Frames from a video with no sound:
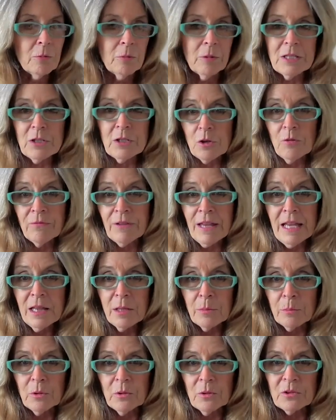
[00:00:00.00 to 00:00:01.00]
What's
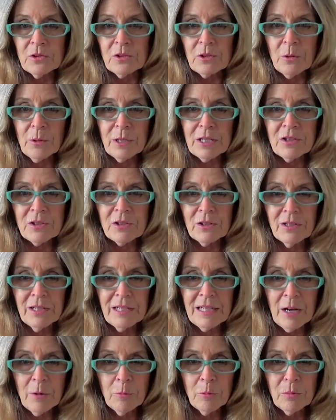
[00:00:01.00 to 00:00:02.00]
available? So I
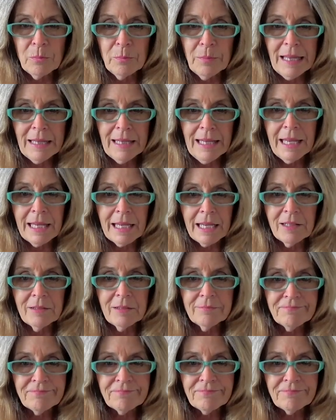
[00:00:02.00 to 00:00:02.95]
started out with ballet.